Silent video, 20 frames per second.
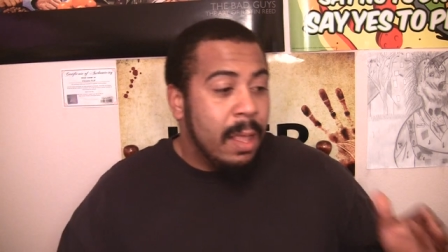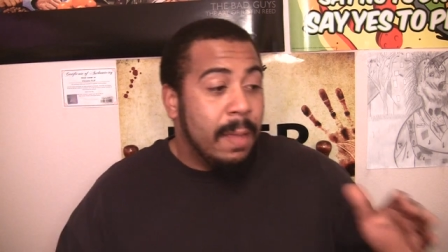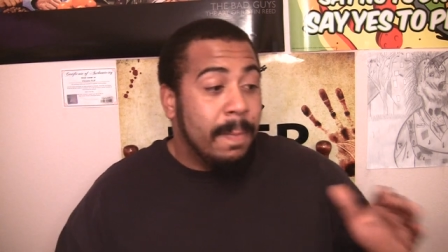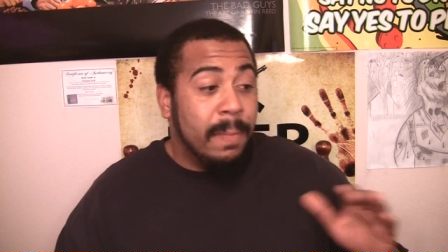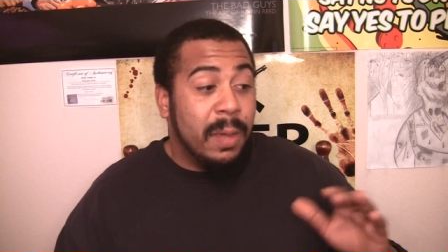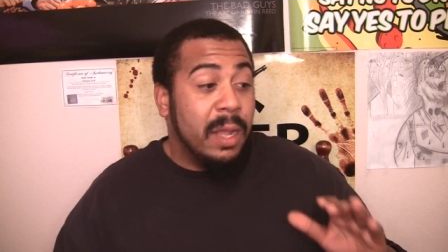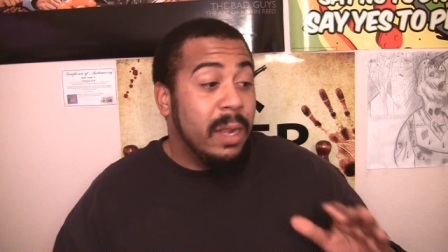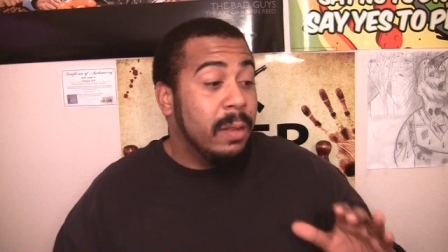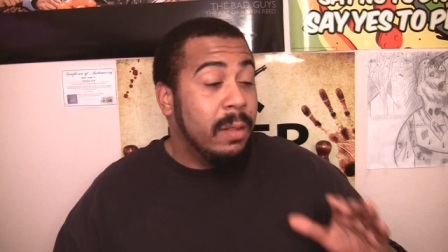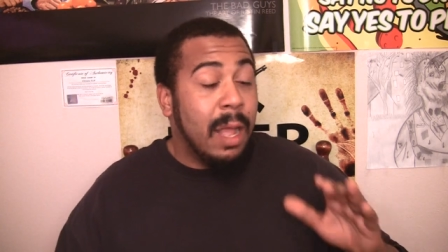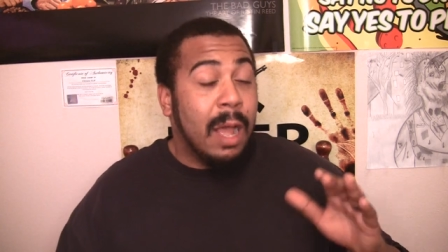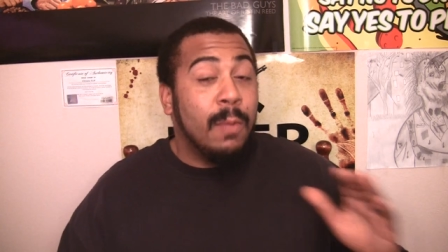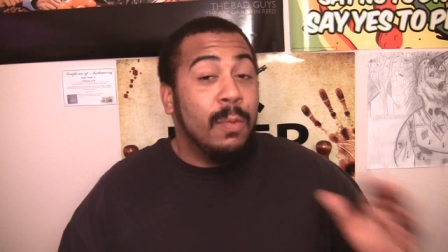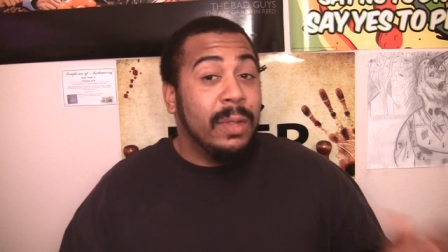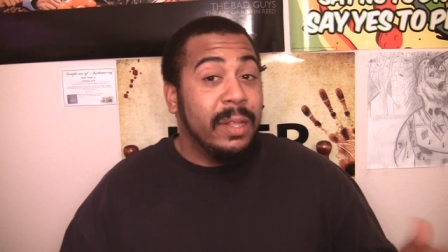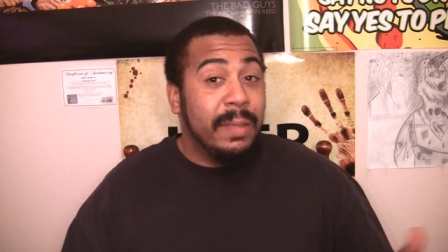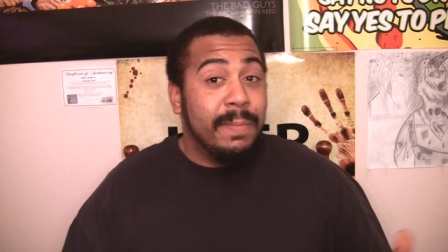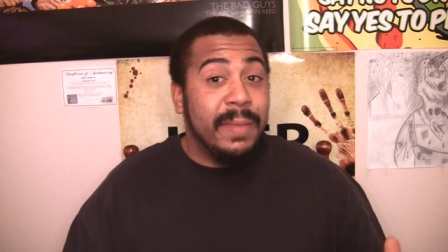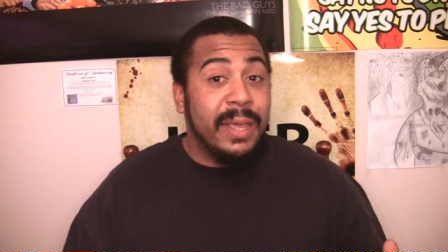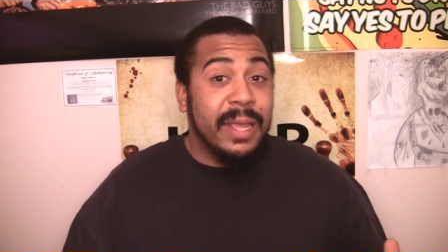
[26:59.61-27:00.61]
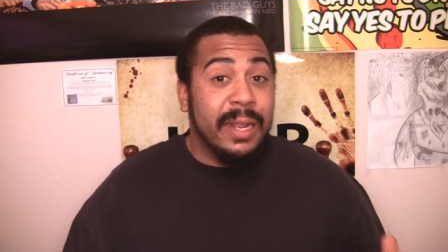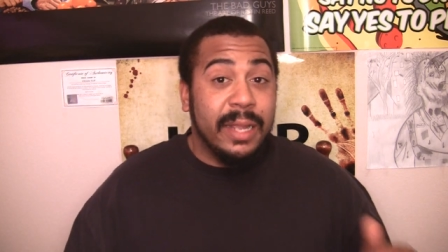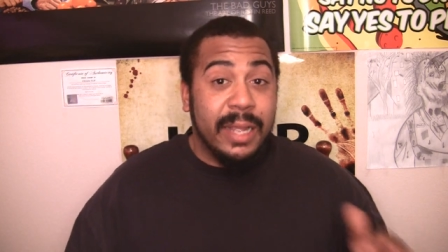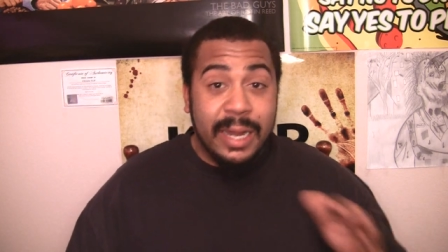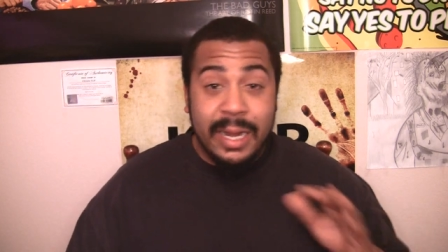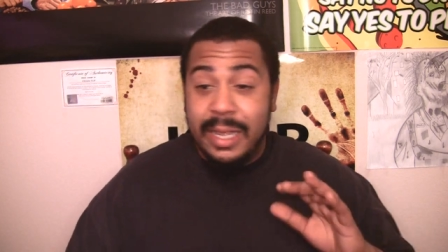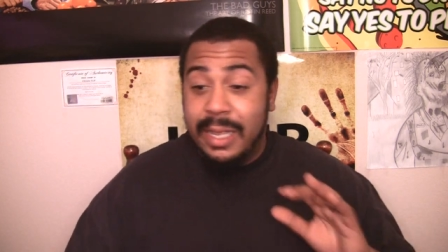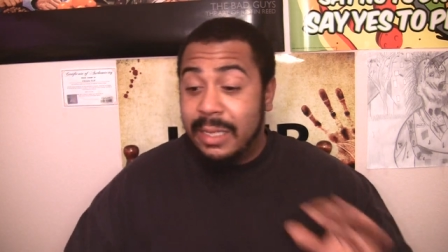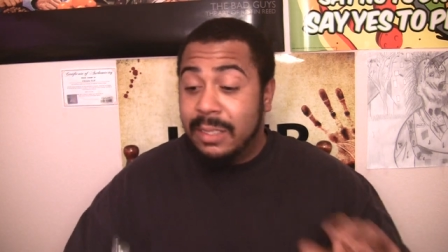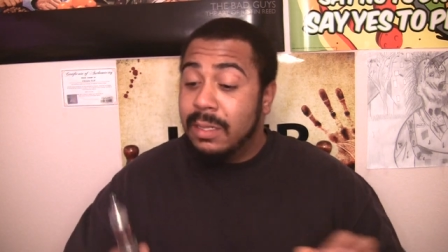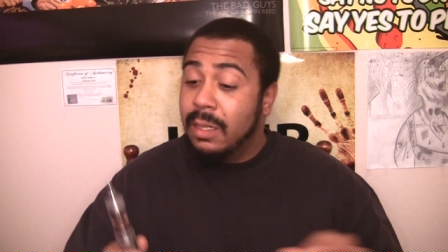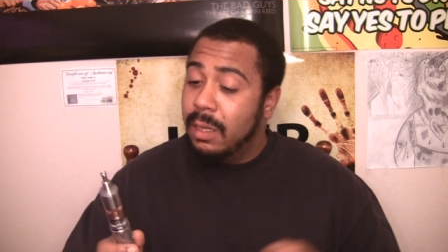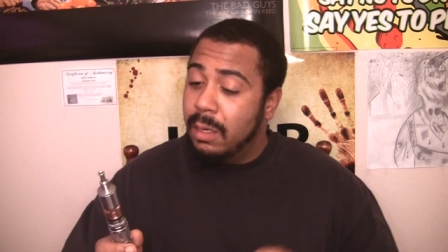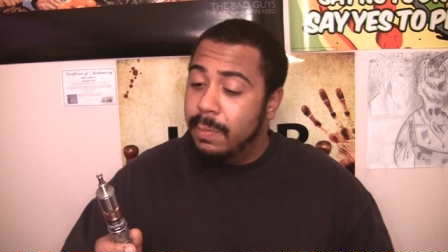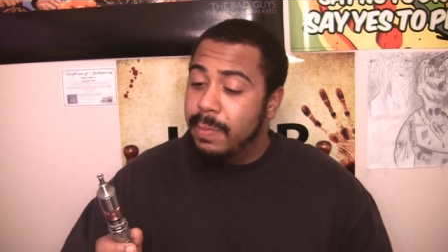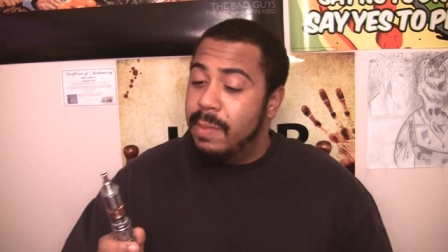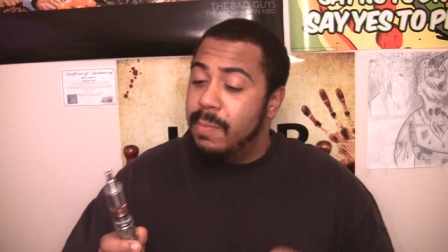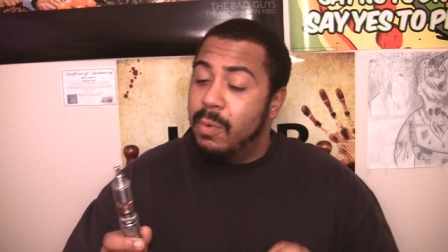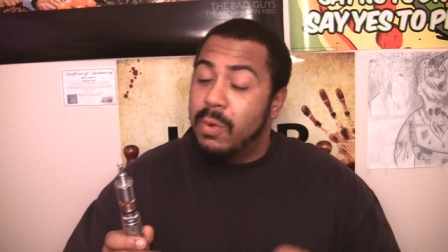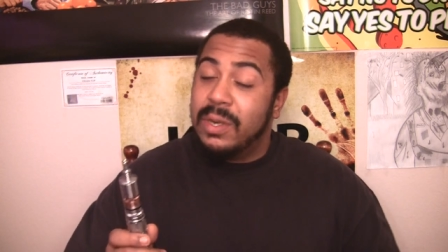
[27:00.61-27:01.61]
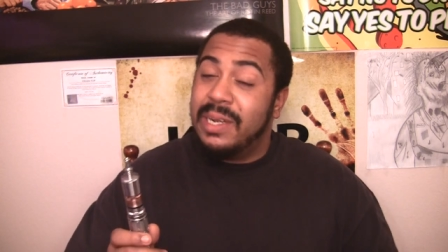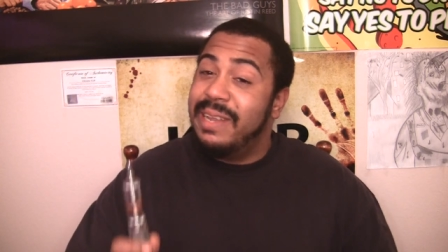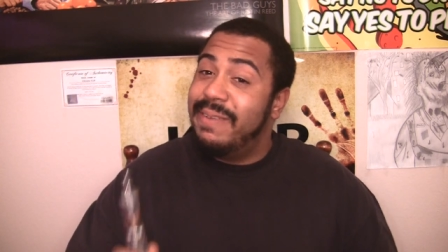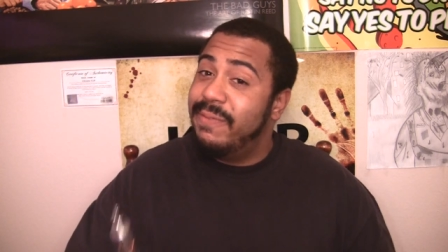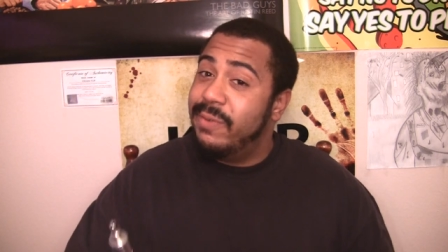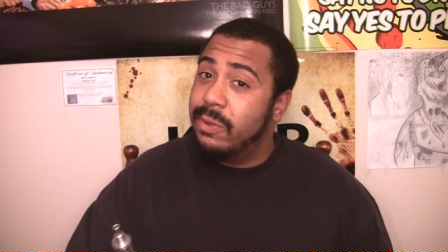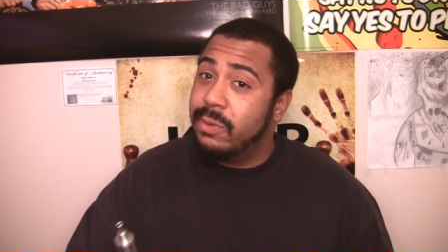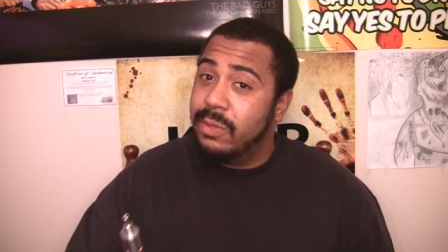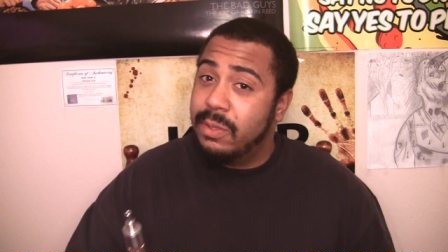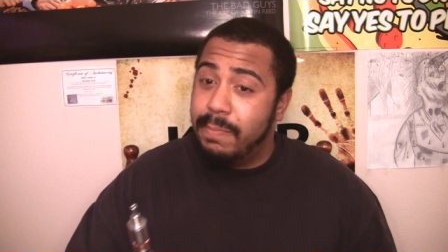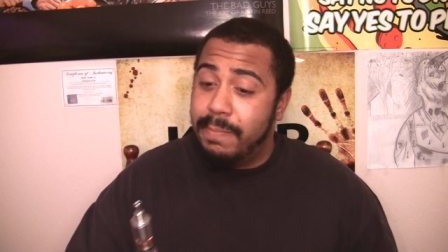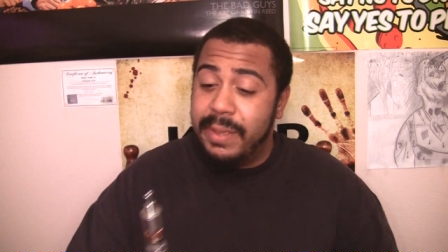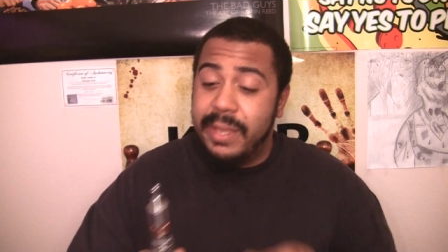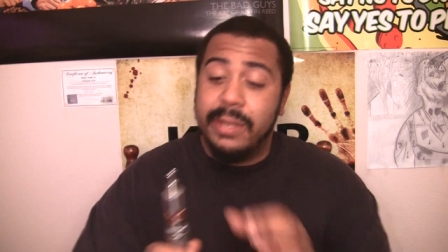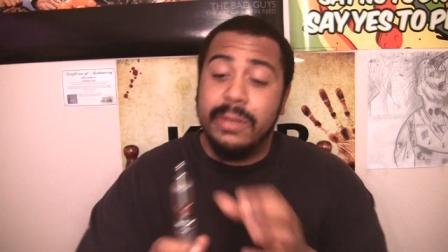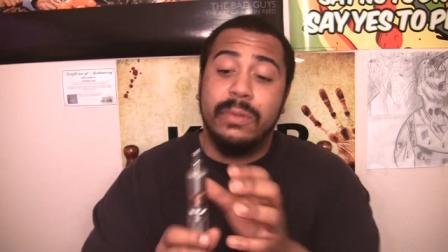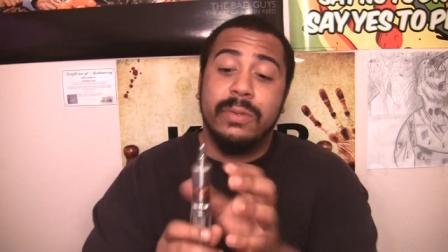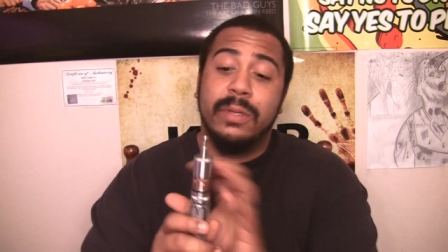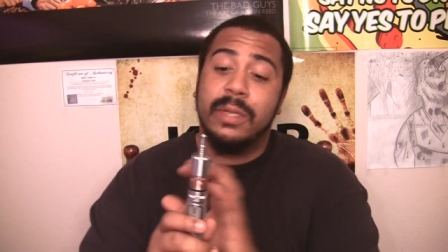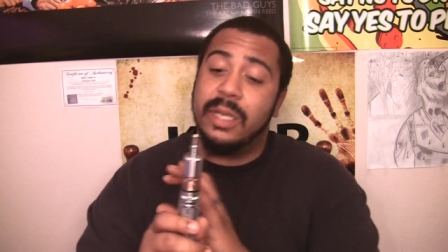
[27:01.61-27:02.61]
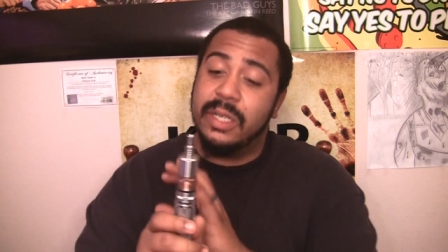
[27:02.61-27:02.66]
But I will admit, it is a little bit more difficult to build